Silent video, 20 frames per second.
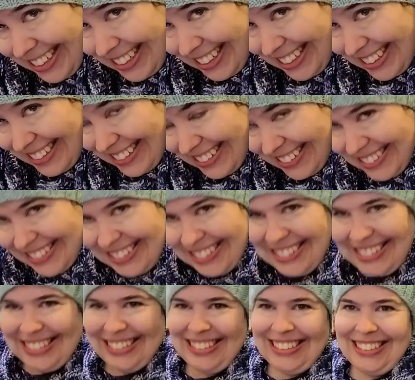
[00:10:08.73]
that cute?
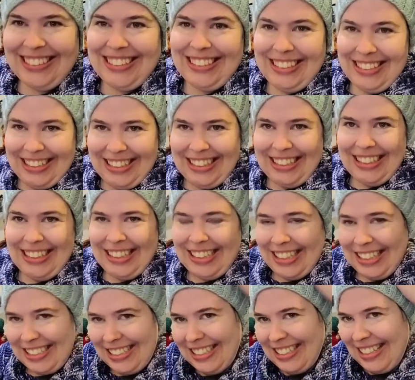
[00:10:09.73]

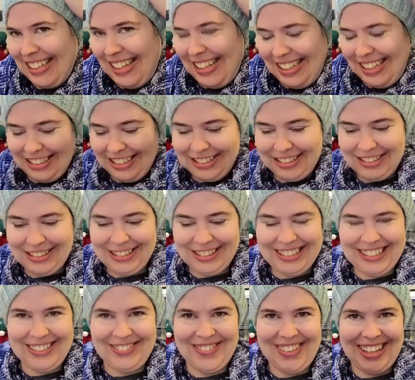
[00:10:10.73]
This is Knit.
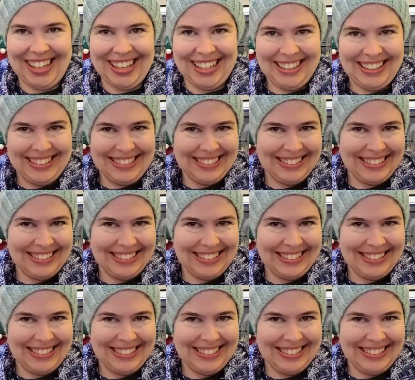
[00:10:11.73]
She made it.